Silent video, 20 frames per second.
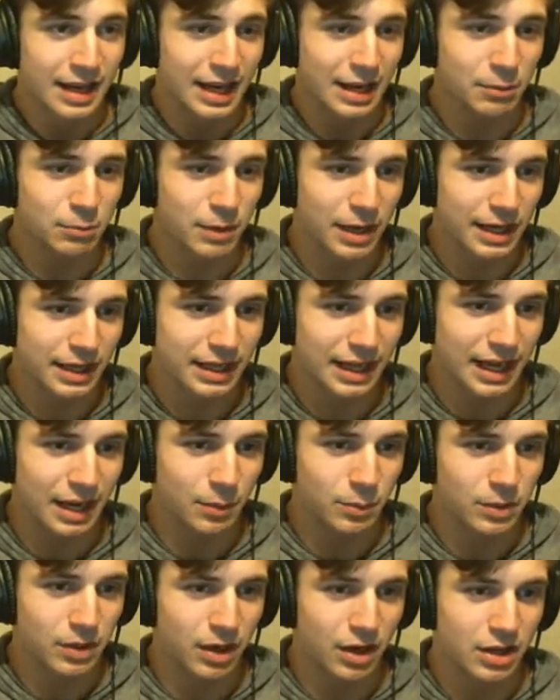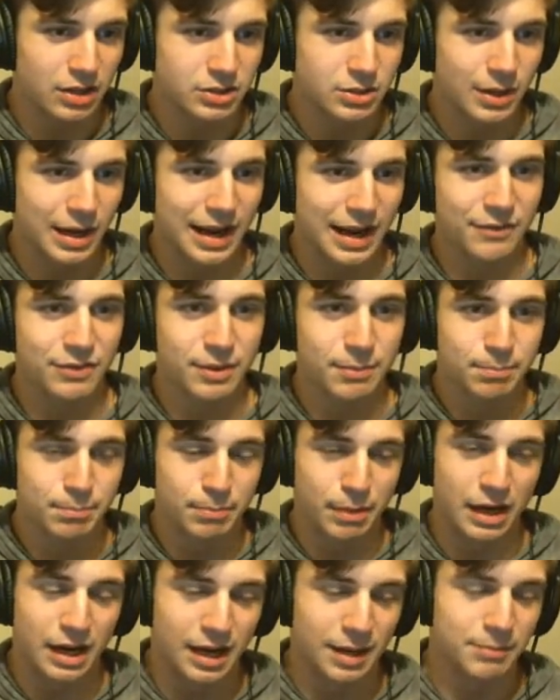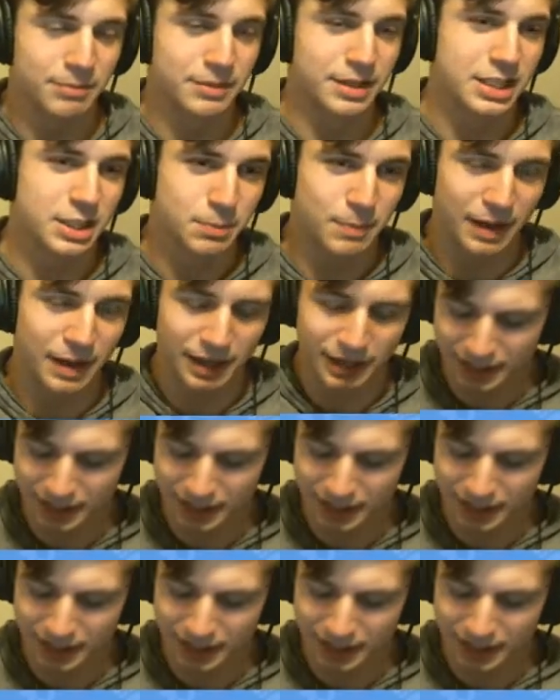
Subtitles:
In rank A, we also have the Bomb. This spell